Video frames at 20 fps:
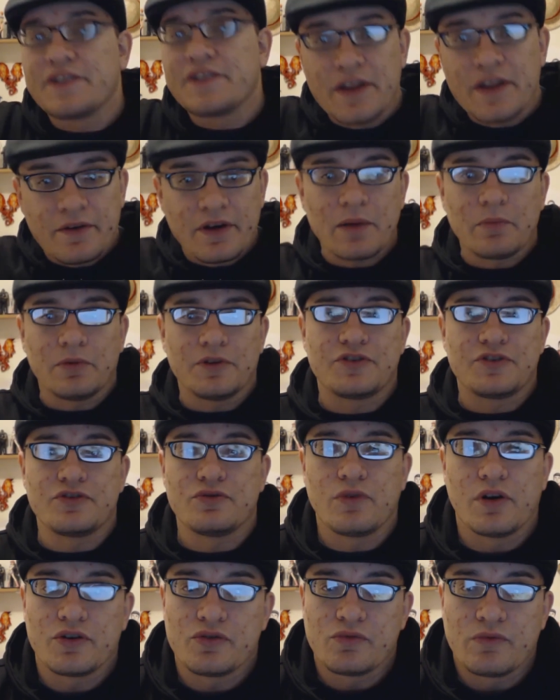and then they're able
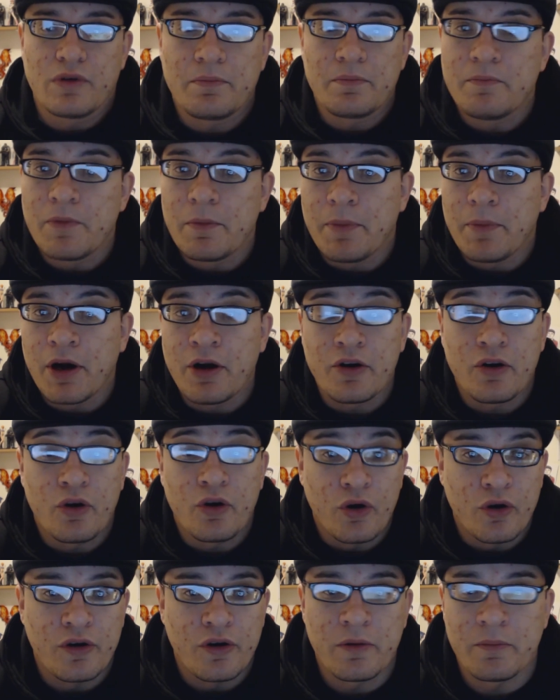to rip them apart,
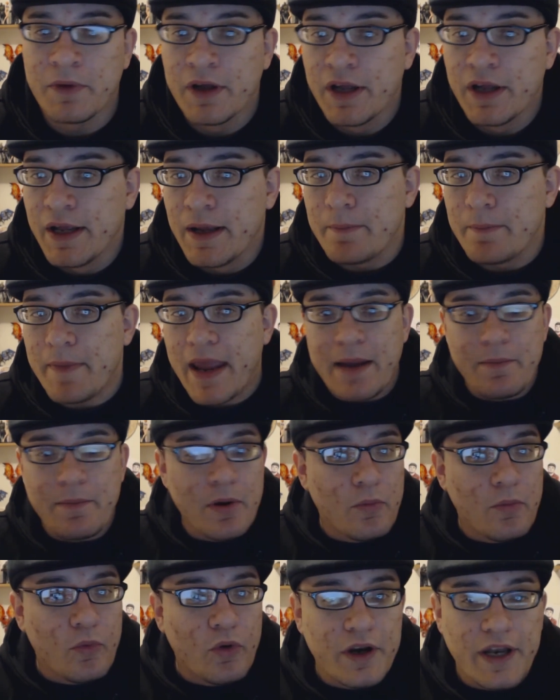hurt them, maim
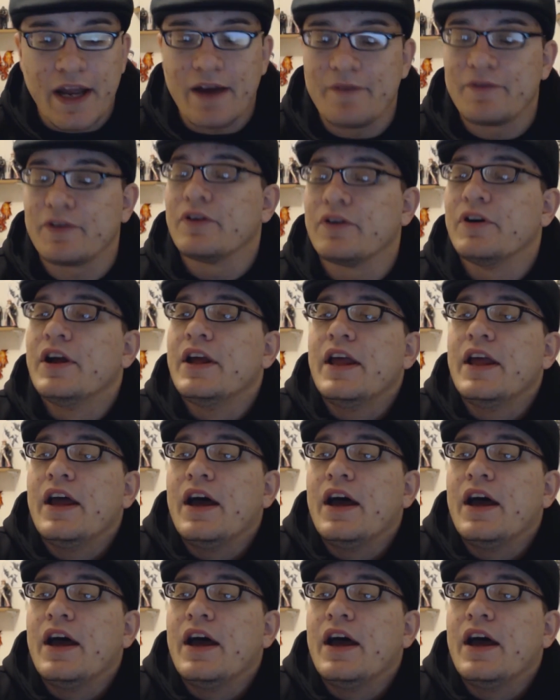them, what have you.